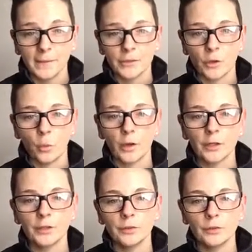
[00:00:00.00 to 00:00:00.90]
So what
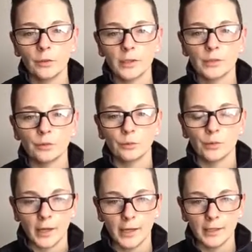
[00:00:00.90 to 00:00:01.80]
are you going to
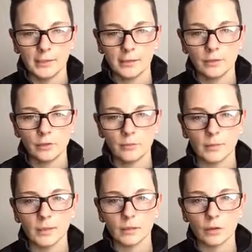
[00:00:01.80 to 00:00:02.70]
write to
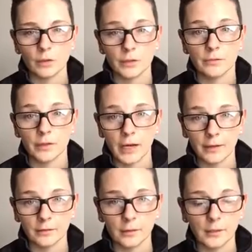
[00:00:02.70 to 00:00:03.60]
meet the goals of your
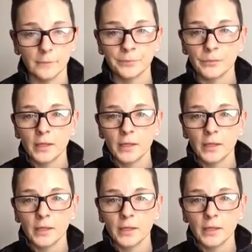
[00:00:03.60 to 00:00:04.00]
athlete?